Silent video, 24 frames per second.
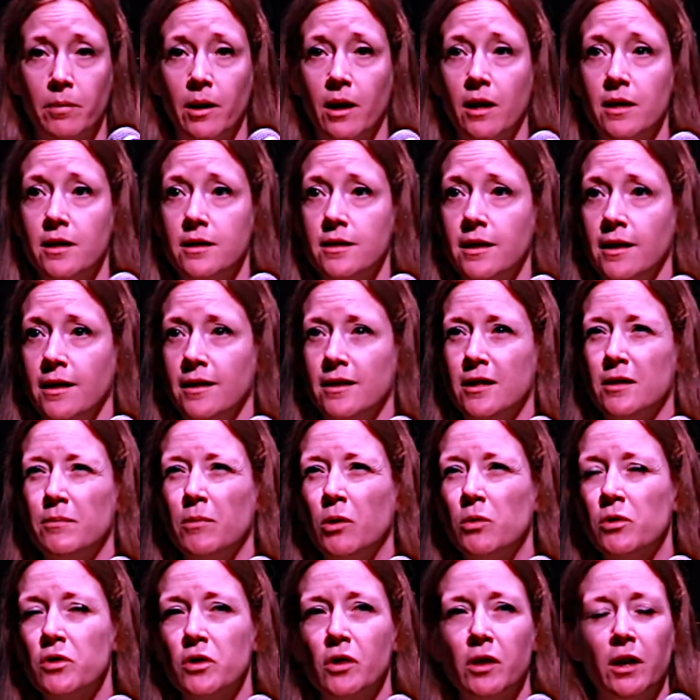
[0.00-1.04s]
but it's
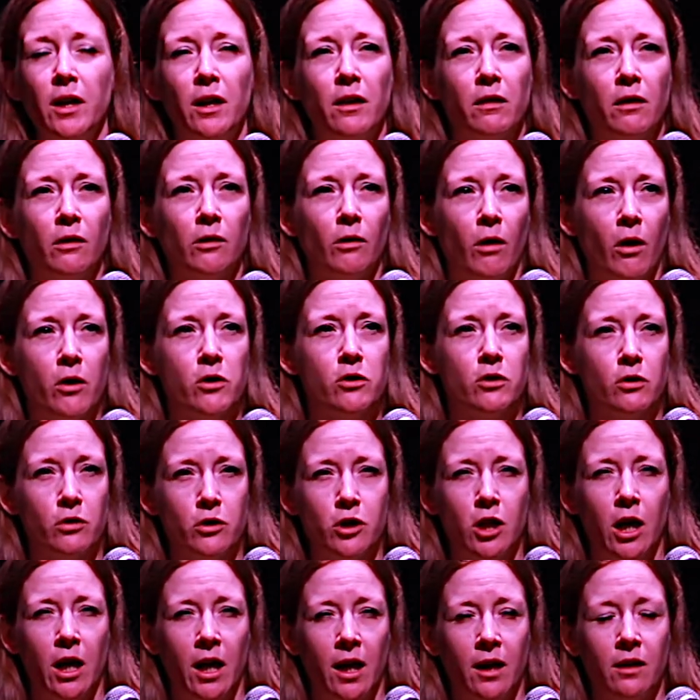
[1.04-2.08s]
mostly the larger
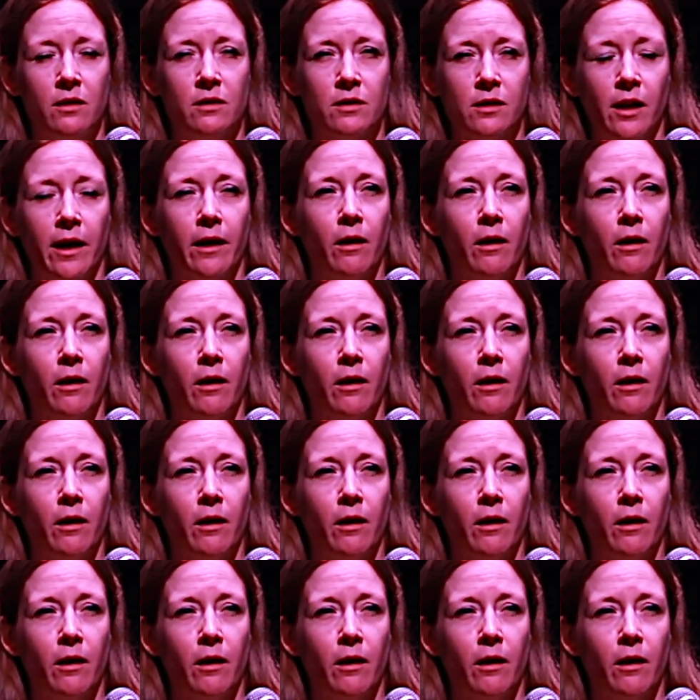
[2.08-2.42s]
chains